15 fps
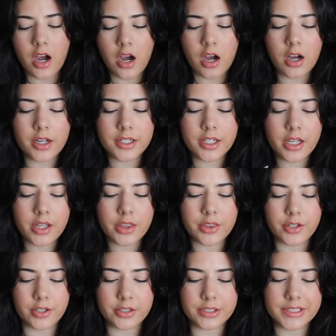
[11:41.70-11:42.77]
On
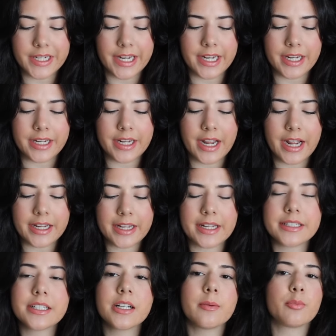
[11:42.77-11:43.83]
Thursday, I
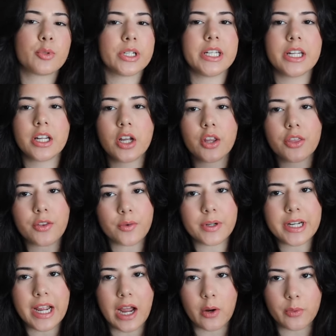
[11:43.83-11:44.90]
ended up reading
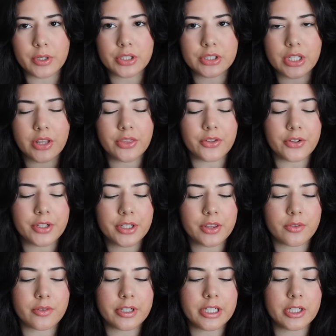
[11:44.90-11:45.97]
3 hours and
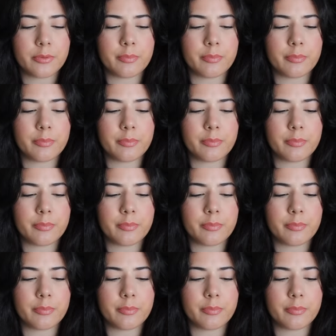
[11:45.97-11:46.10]
33